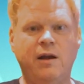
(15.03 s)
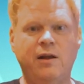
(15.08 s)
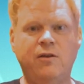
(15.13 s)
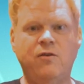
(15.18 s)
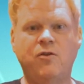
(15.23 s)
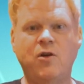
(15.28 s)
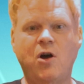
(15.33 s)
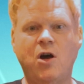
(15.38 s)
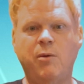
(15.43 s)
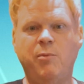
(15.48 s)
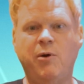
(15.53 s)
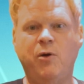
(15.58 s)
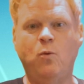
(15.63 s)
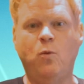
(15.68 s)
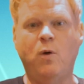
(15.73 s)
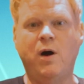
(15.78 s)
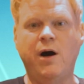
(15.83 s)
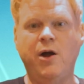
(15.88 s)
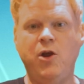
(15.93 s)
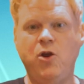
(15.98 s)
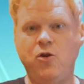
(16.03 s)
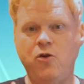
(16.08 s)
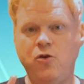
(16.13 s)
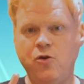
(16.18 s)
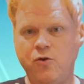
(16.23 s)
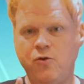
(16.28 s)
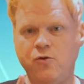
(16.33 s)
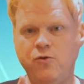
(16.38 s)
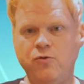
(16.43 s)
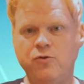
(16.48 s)
Let's talk about why
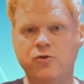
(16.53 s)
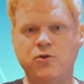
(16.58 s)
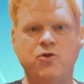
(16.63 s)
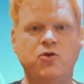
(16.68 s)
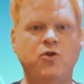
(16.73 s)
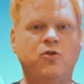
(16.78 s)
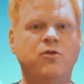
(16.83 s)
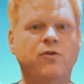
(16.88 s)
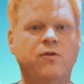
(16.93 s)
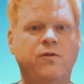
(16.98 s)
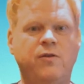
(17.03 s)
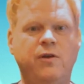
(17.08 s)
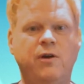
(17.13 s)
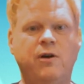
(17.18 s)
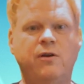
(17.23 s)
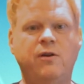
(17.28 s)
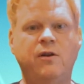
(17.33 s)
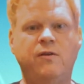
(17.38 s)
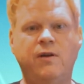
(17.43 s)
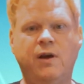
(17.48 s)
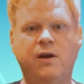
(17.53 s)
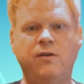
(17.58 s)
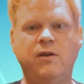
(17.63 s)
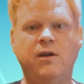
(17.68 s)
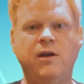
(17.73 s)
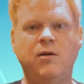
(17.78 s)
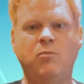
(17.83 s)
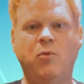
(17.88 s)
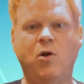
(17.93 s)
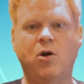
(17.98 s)
you should consider
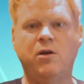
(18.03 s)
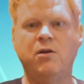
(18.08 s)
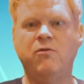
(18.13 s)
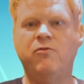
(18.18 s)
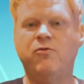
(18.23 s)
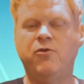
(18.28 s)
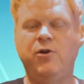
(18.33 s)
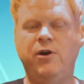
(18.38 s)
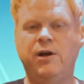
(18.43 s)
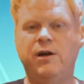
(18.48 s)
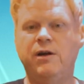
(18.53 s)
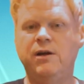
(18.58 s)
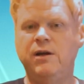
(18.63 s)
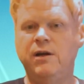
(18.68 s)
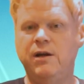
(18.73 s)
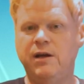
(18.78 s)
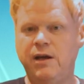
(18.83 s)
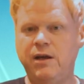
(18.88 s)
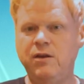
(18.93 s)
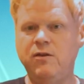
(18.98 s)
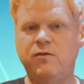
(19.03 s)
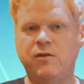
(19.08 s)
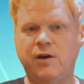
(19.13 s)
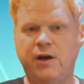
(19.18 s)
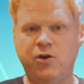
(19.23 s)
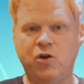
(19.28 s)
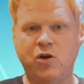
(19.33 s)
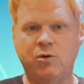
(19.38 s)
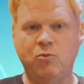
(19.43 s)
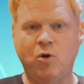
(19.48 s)
detecting and blocking FRIDA
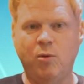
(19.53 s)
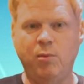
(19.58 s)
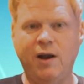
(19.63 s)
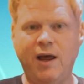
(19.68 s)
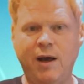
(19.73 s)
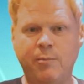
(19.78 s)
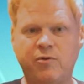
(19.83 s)
inside your mobile